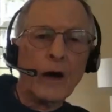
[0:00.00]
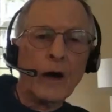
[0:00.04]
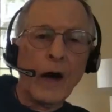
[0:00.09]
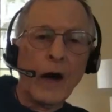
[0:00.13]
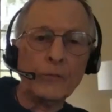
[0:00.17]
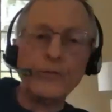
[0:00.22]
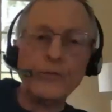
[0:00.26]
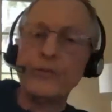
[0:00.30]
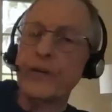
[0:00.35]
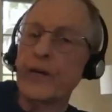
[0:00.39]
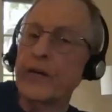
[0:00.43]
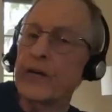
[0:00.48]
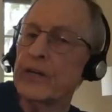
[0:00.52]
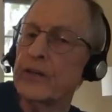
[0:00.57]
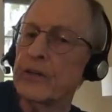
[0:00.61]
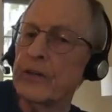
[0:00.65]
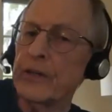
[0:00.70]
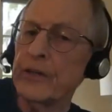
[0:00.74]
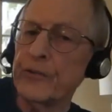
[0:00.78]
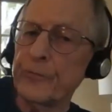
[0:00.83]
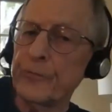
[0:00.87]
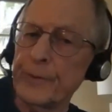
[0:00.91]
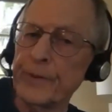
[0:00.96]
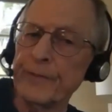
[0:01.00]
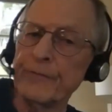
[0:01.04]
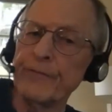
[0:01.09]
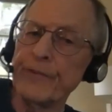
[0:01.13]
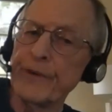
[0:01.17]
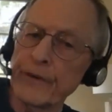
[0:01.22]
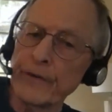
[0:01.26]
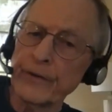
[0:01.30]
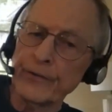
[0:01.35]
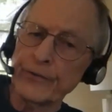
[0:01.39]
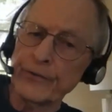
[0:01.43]
would say it's been
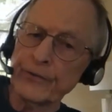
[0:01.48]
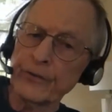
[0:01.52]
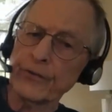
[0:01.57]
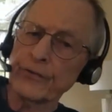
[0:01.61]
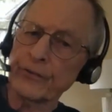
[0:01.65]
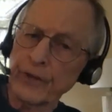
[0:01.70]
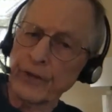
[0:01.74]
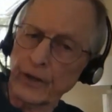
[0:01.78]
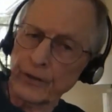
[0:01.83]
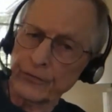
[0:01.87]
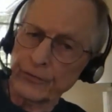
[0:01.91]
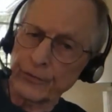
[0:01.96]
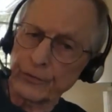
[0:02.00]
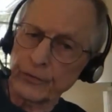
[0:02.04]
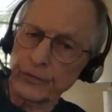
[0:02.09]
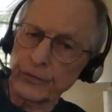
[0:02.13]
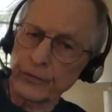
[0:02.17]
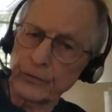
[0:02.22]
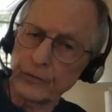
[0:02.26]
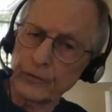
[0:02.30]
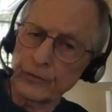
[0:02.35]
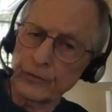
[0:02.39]
very successful.